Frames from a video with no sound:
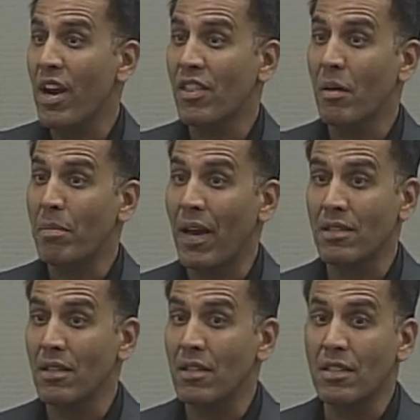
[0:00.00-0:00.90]
where
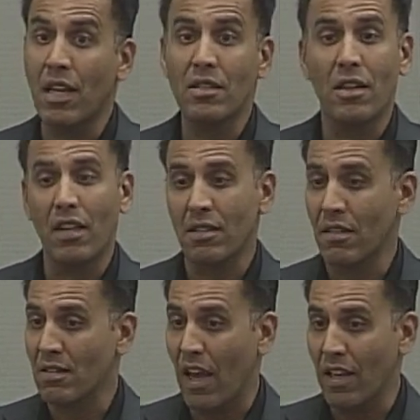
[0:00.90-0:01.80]
the peasant does
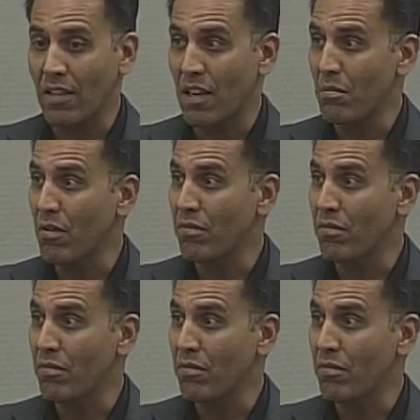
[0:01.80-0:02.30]
not exercise